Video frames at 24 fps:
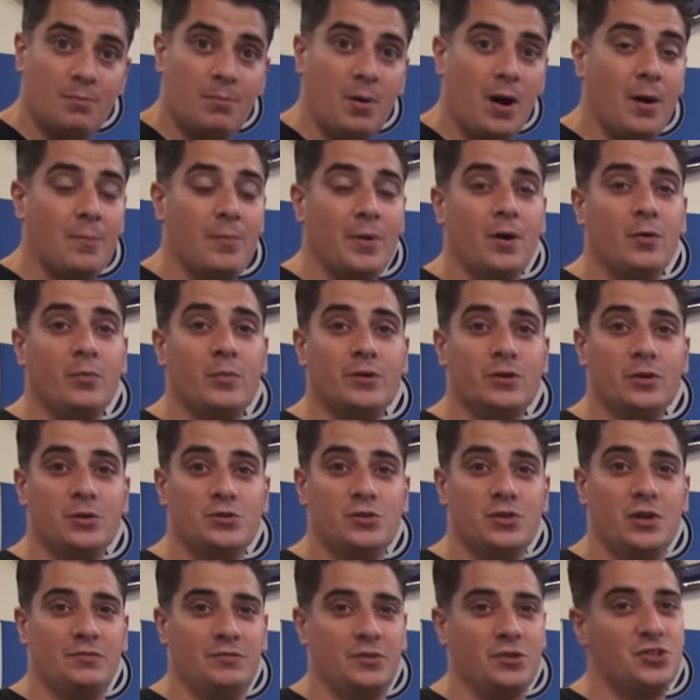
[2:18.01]
pop-out
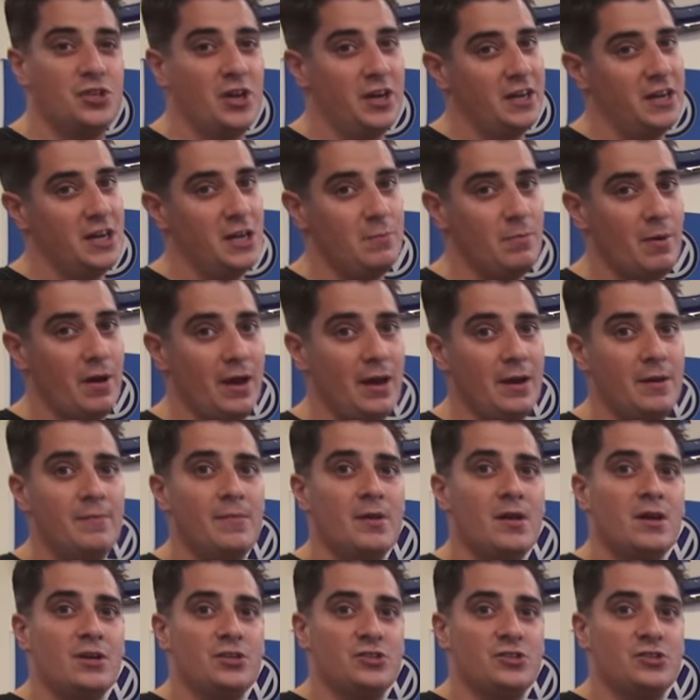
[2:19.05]
windows, you'd have to check eBay,